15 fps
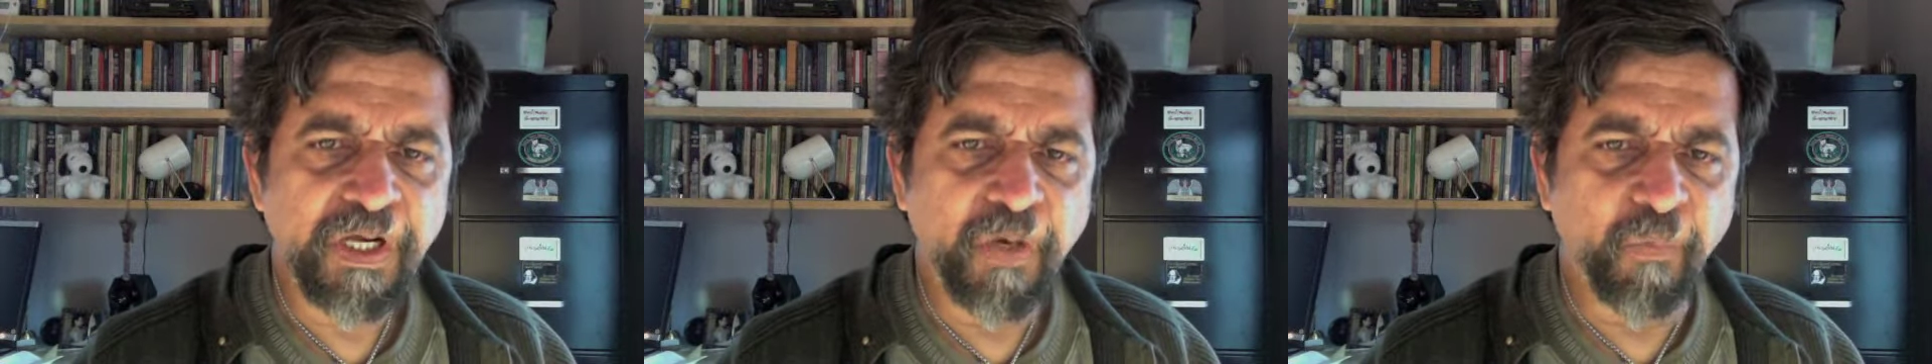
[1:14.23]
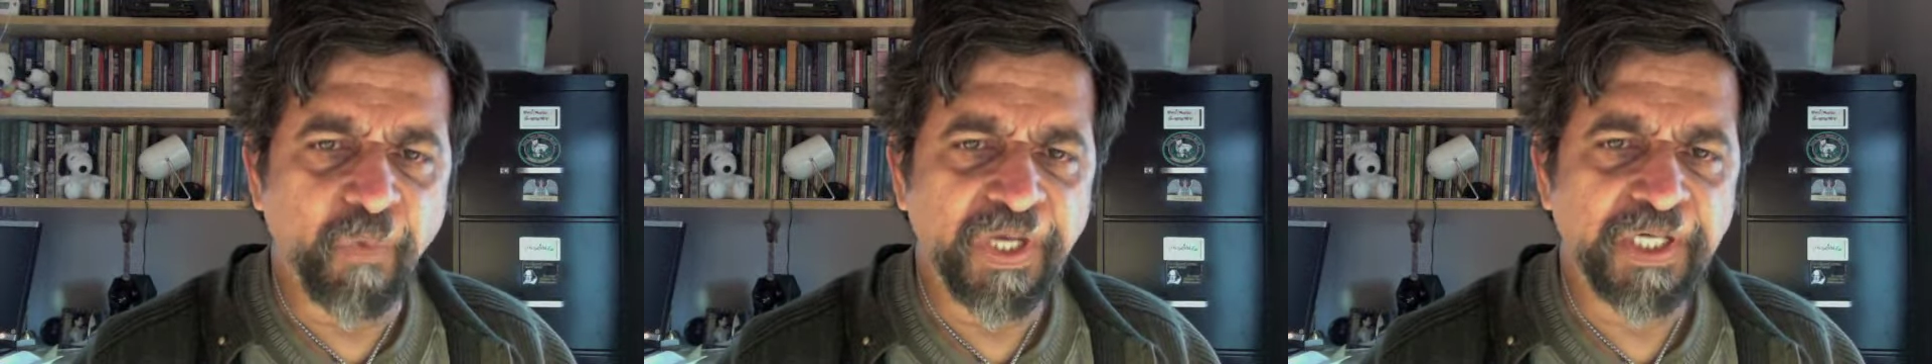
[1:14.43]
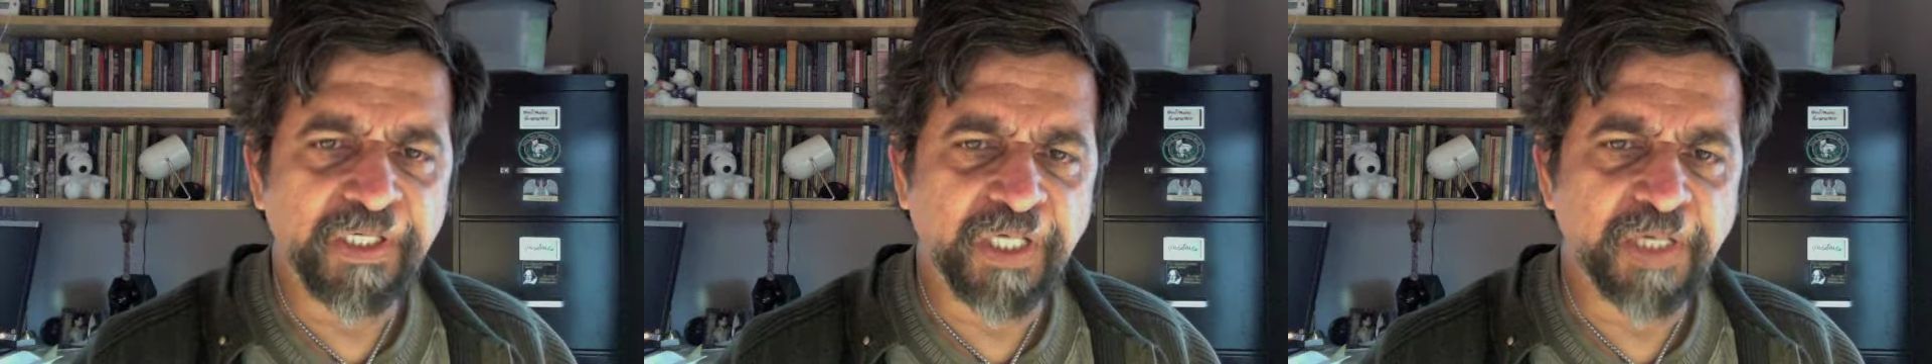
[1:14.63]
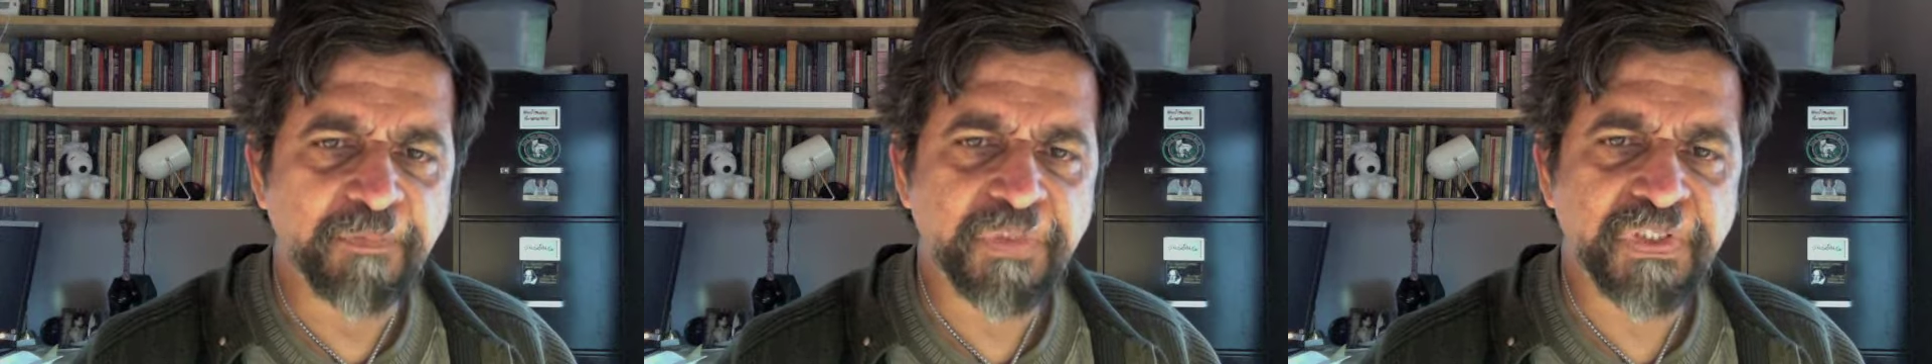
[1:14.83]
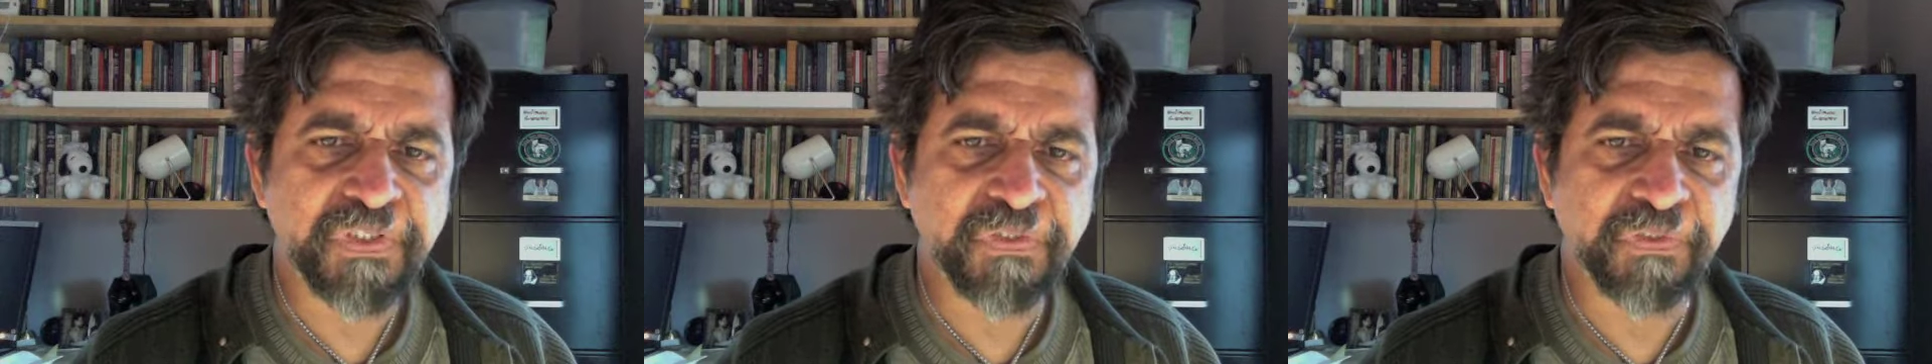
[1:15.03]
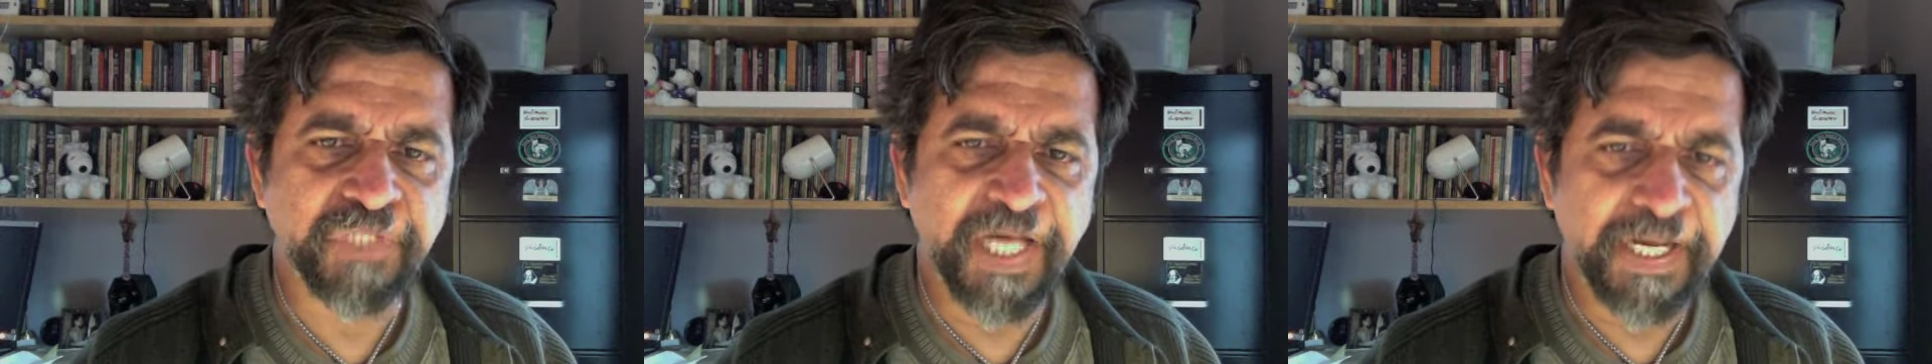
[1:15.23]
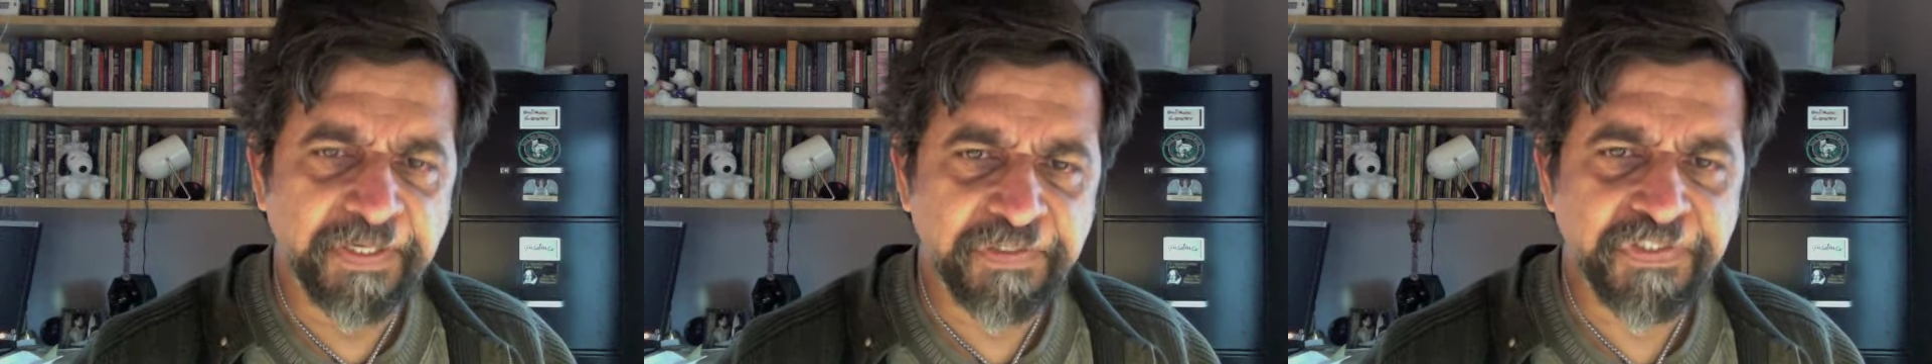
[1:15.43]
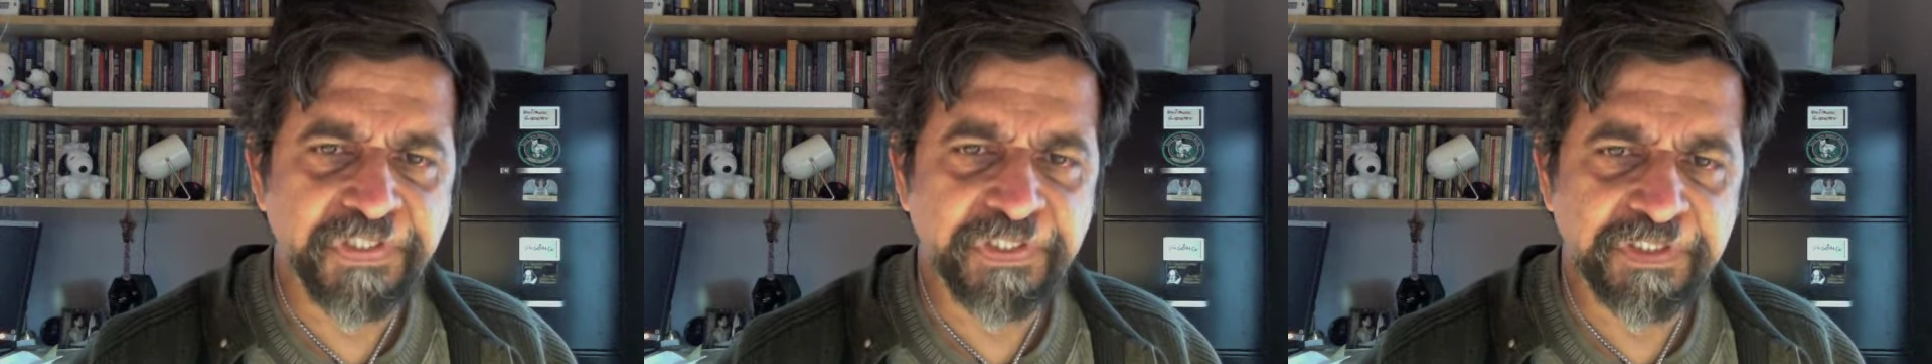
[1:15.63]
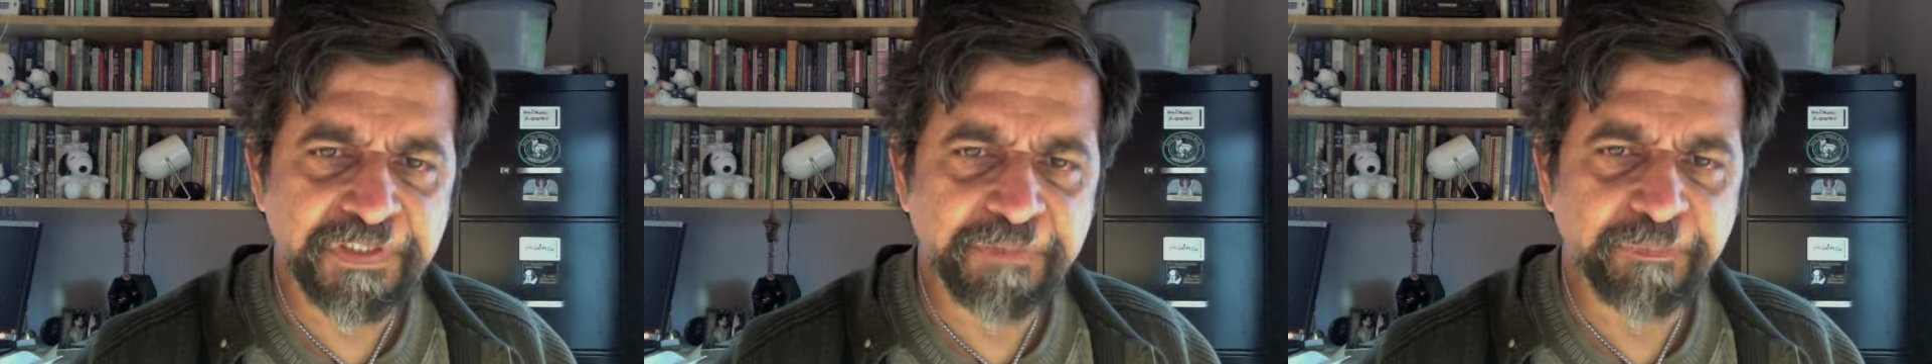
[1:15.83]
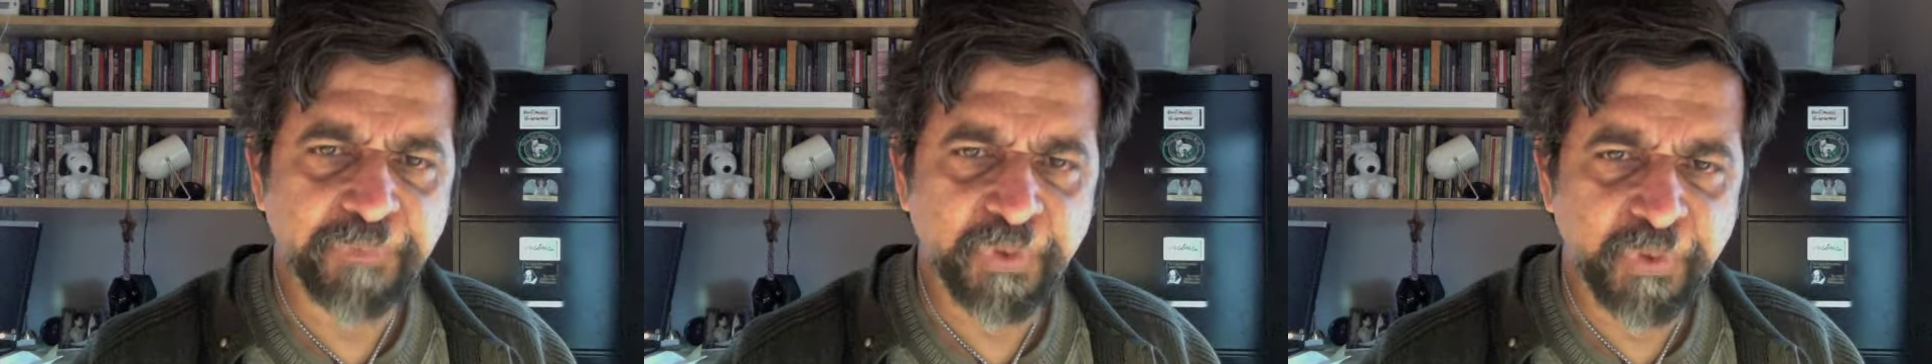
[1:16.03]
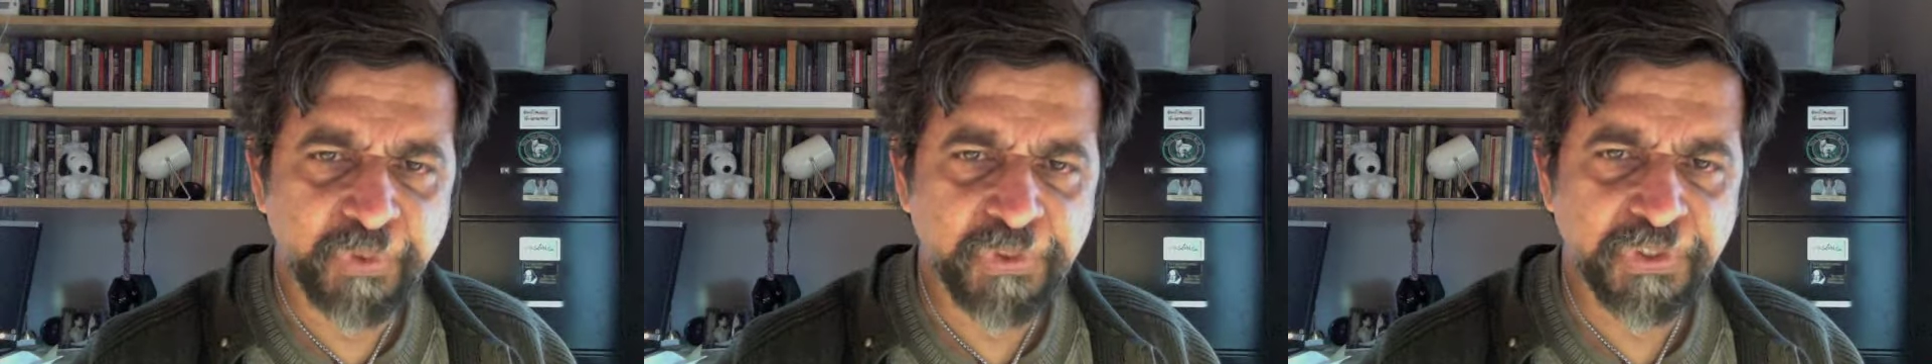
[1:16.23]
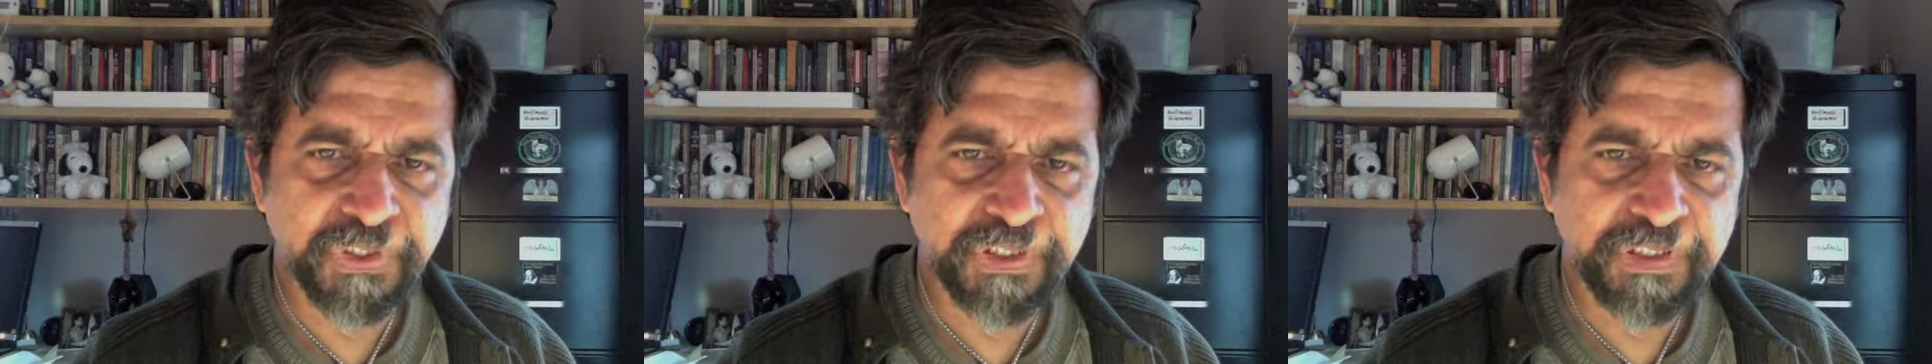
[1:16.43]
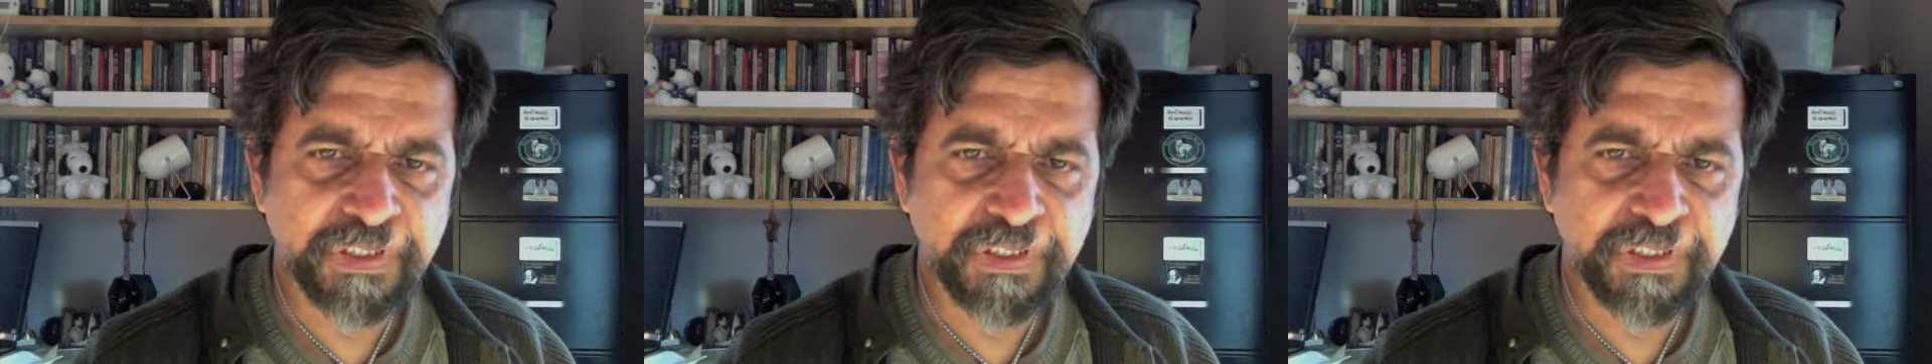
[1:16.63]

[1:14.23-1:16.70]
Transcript: when it comes to nitrogen pollution,